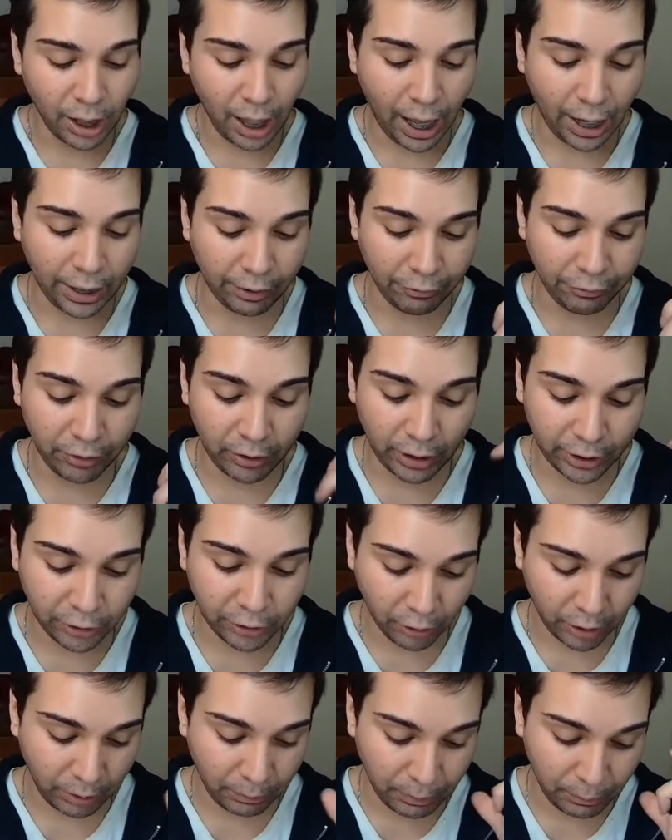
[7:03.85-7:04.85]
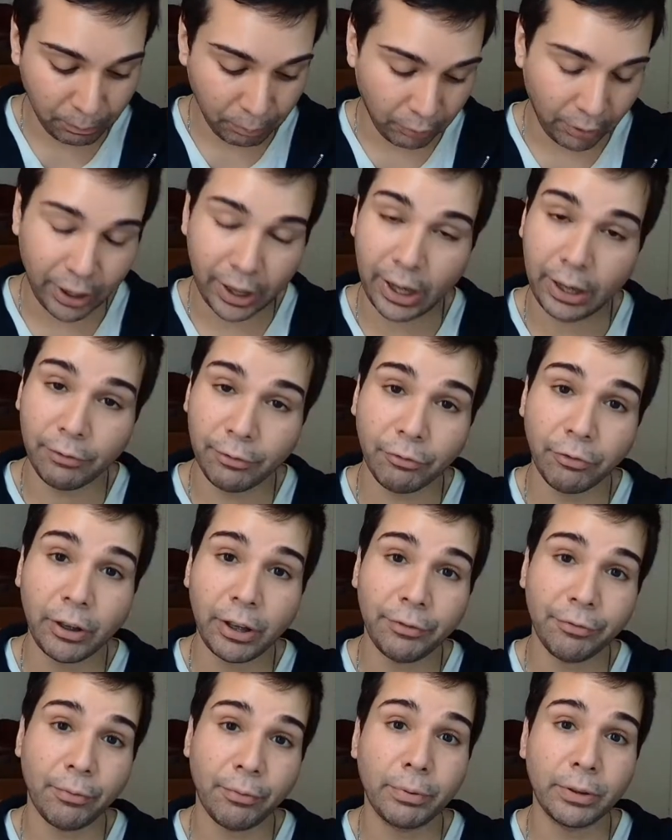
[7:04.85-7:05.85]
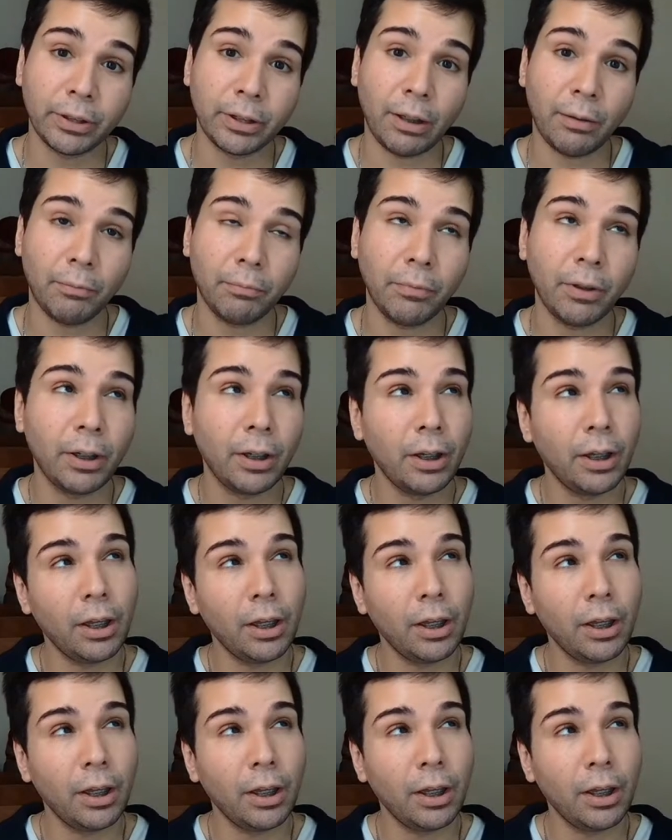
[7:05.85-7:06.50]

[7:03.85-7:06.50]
I feel like you're going to be breaking free from some,